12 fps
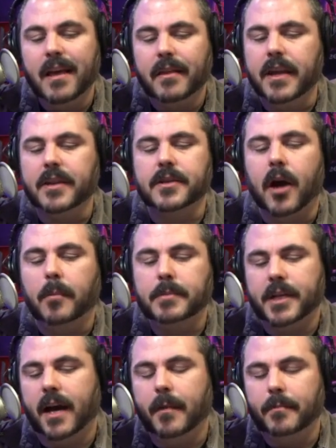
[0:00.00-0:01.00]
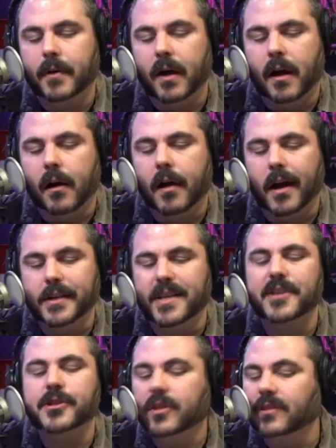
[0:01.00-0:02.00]
These up top are a
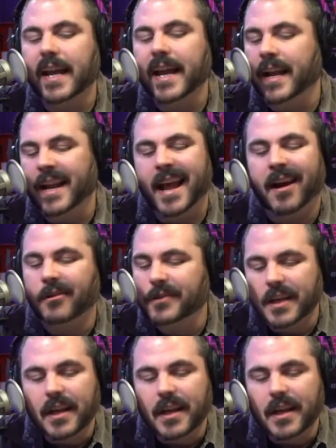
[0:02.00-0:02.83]
digital in and out.